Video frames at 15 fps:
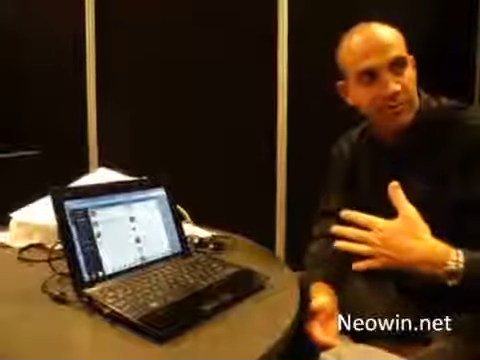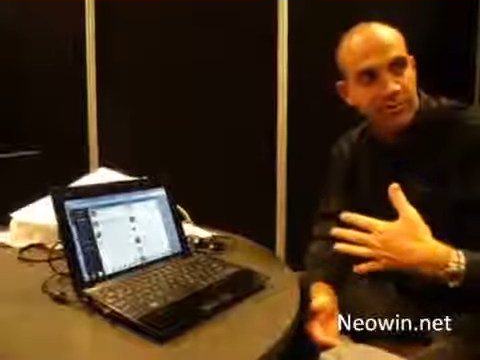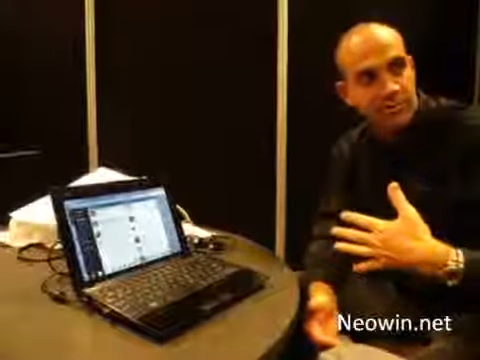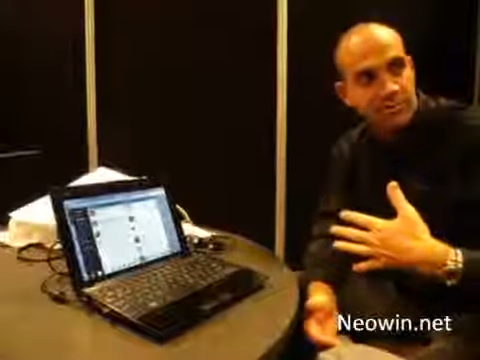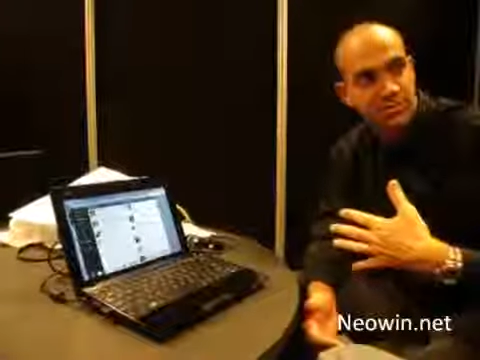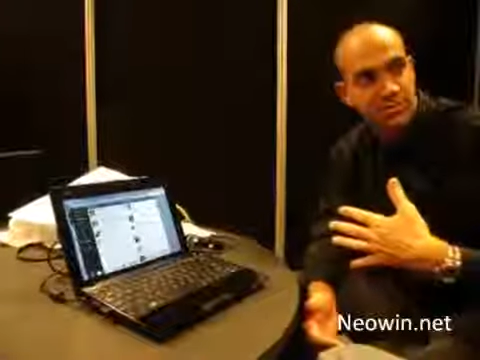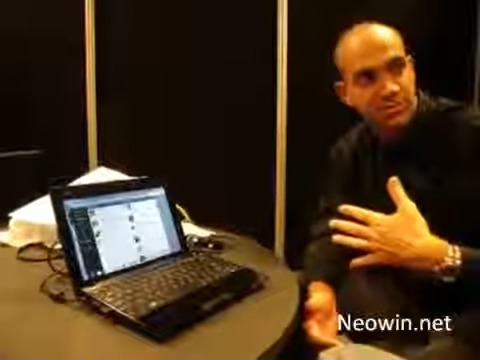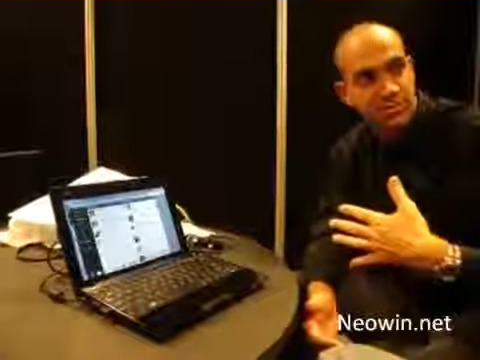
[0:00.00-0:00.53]

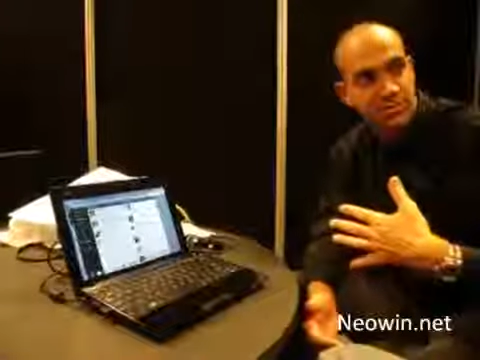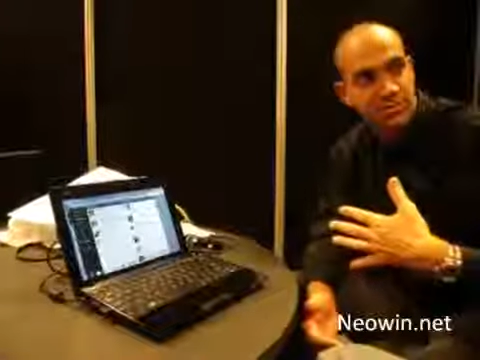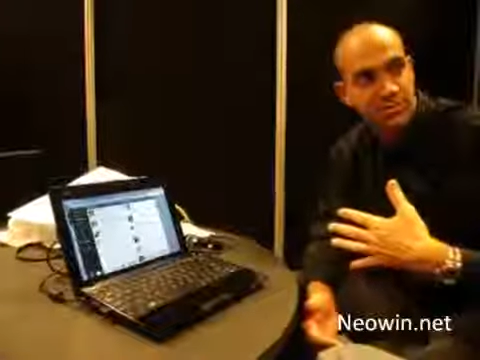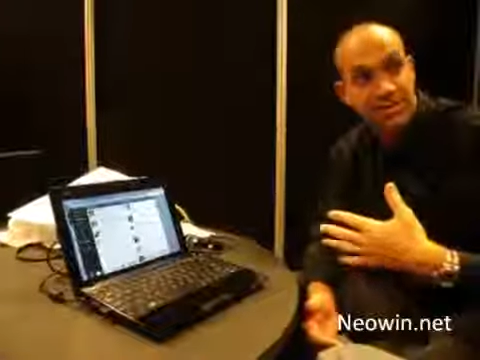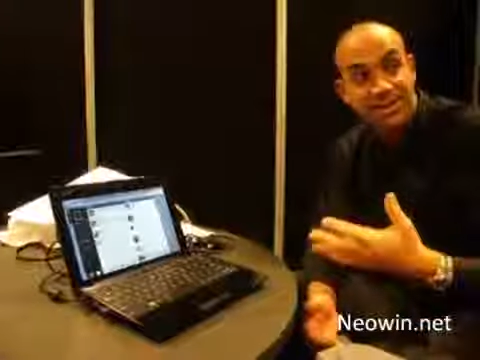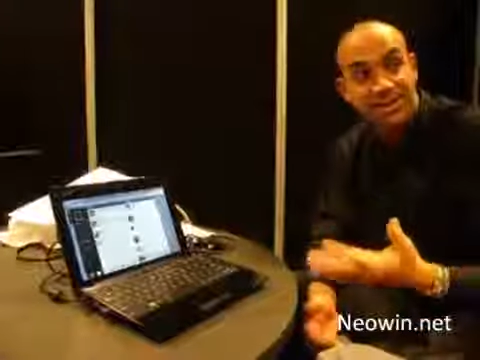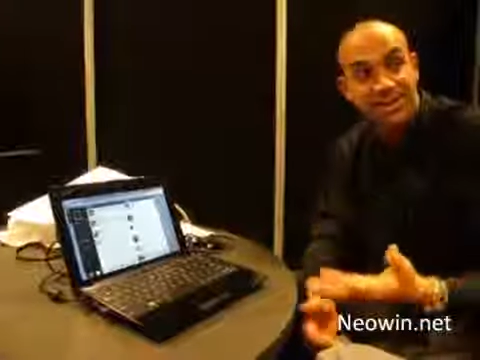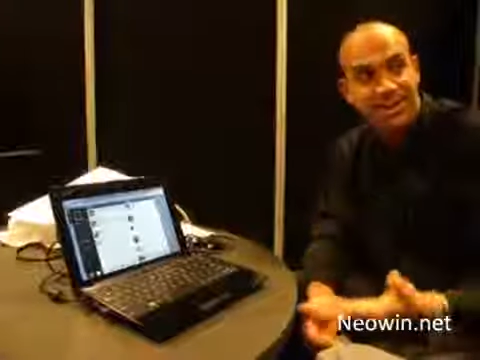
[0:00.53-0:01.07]
first users
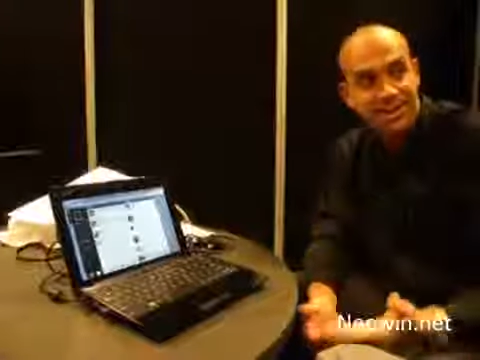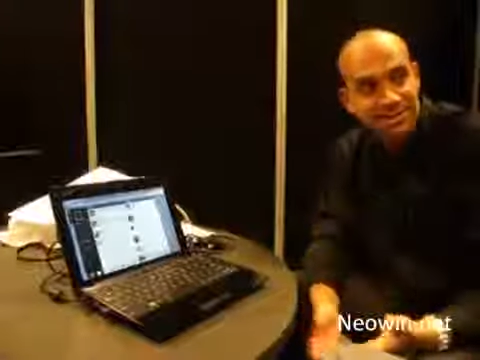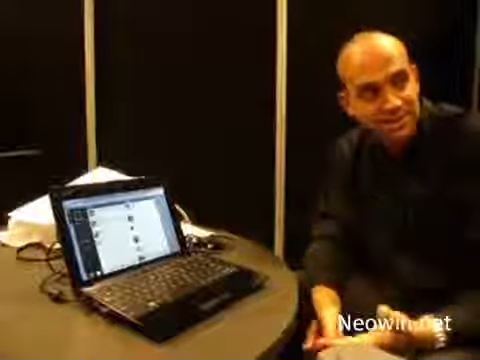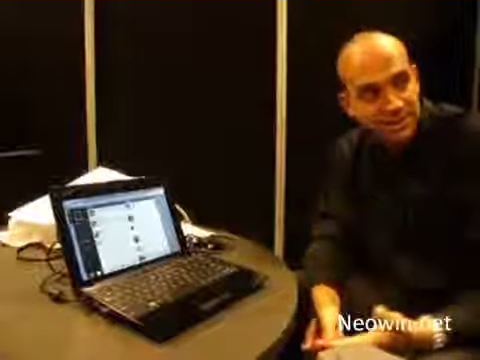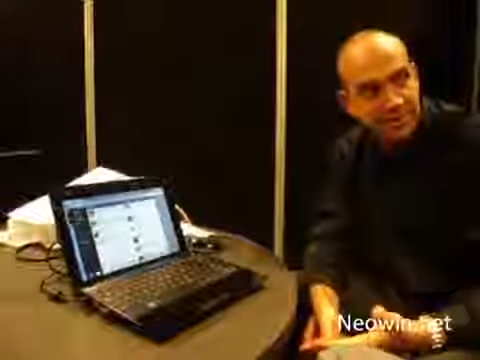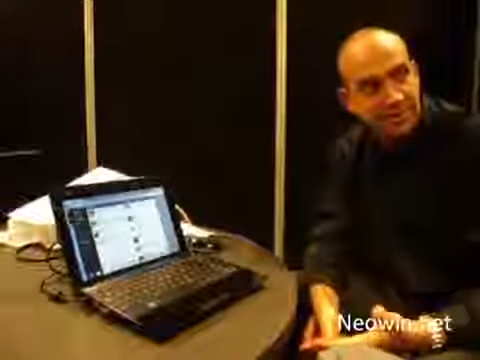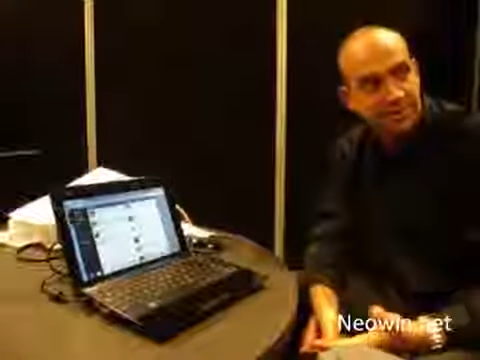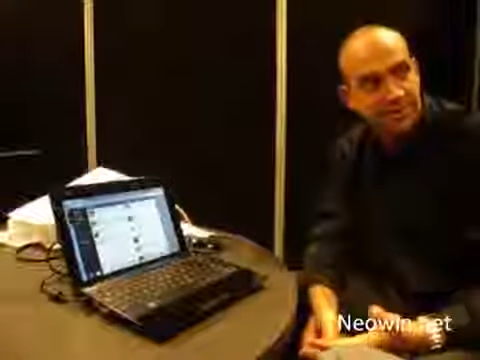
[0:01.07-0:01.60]
in case
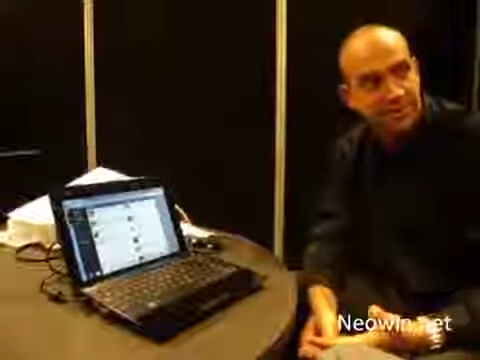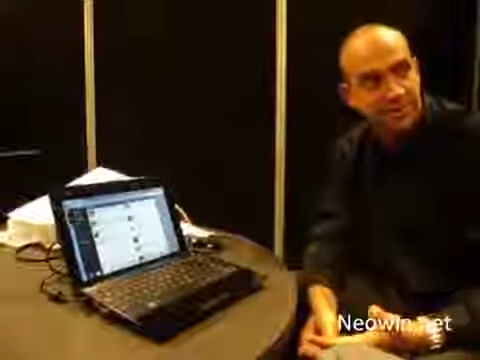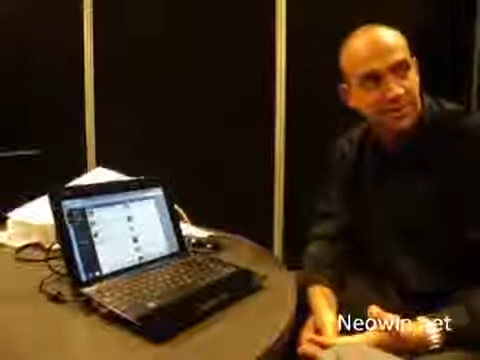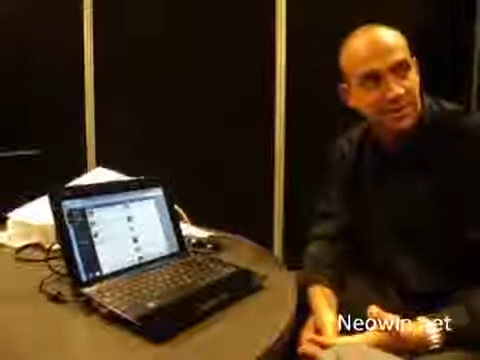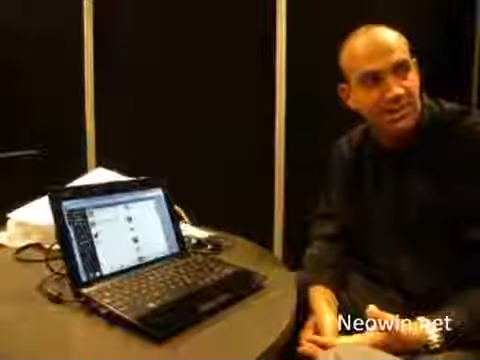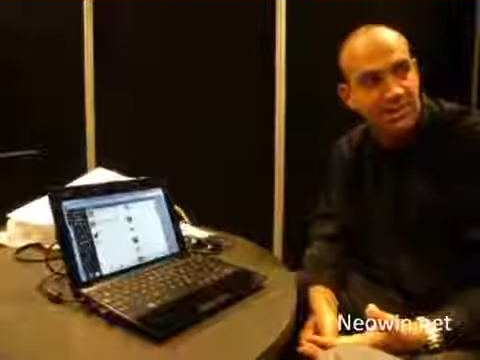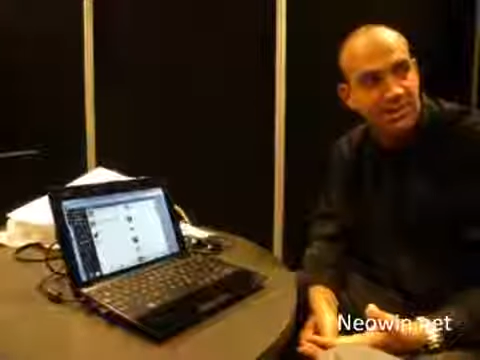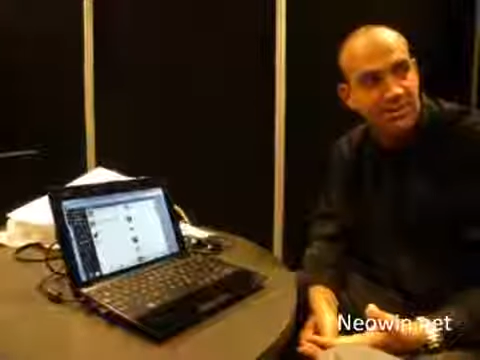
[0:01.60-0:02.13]
there is
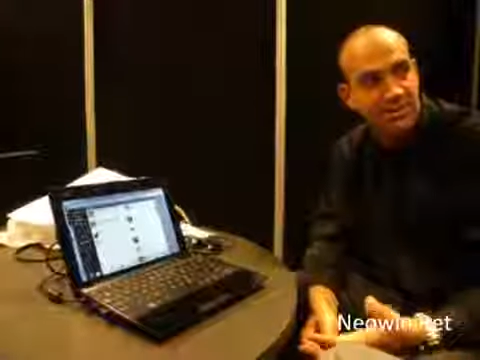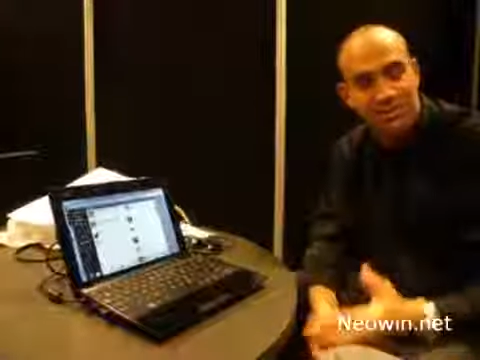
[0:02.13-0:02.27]
anything.